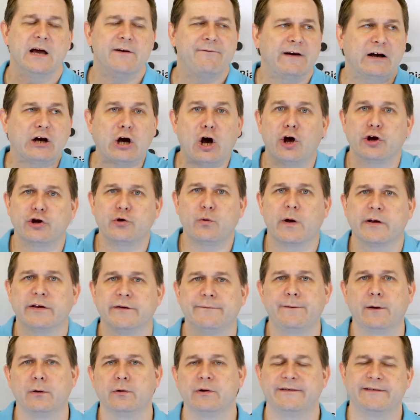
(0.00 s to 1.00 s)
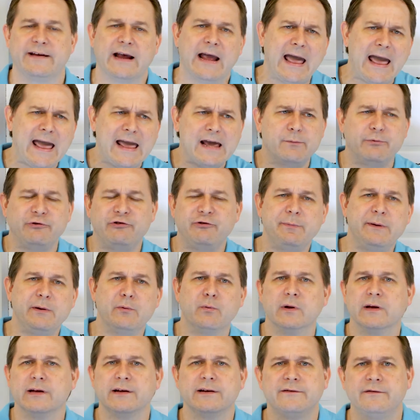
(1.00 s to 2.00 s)
if I call you on the phone and say, hey, would you be
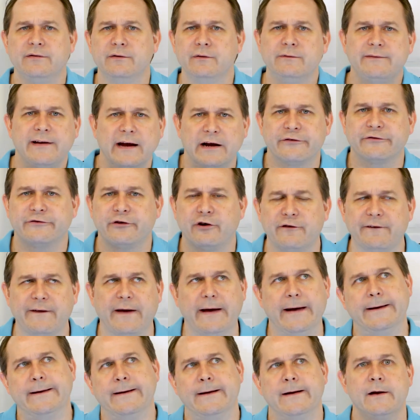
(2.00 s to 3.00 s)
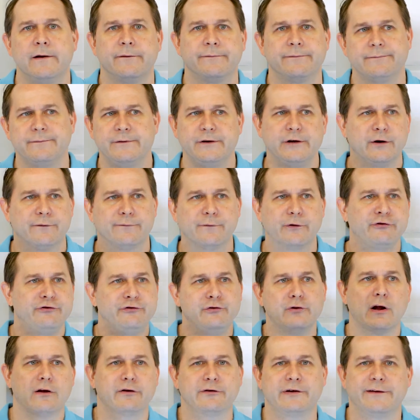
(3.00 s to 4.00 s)
willing to take a survey, you know, for a
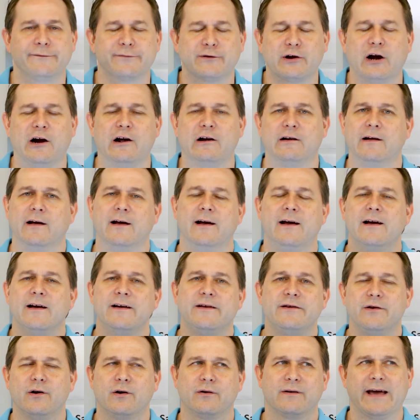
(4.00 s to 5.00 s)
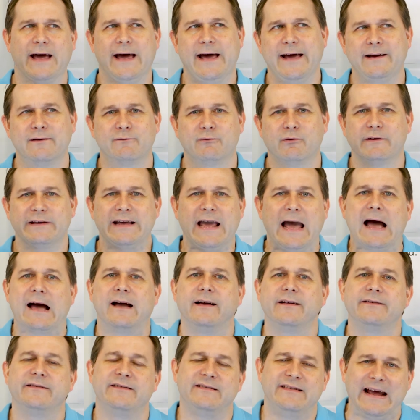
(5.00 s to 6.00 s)
$2 gift card? Okay, well, yeah,
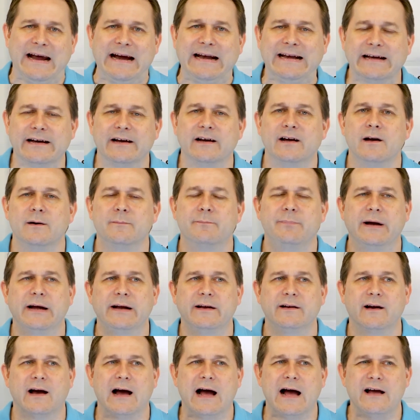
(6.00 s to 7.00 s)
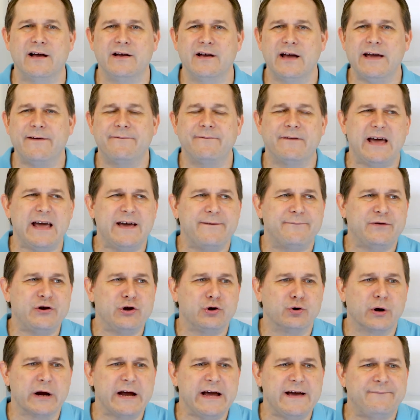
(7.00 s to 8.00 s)
it's data, but if
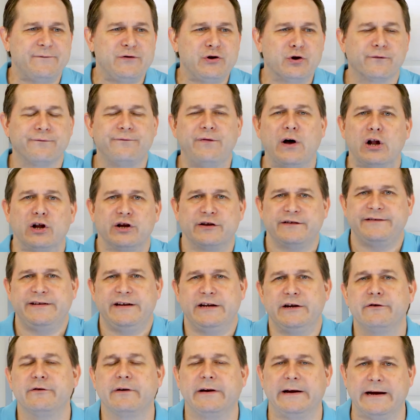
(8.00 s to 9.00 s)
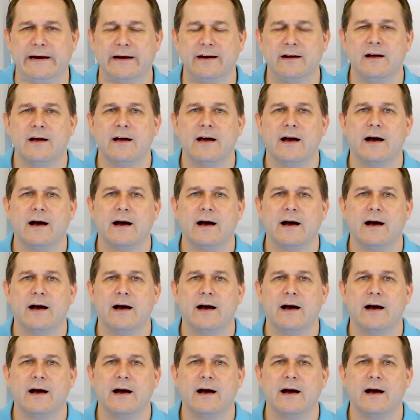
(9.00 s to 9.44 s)
you're volunteering,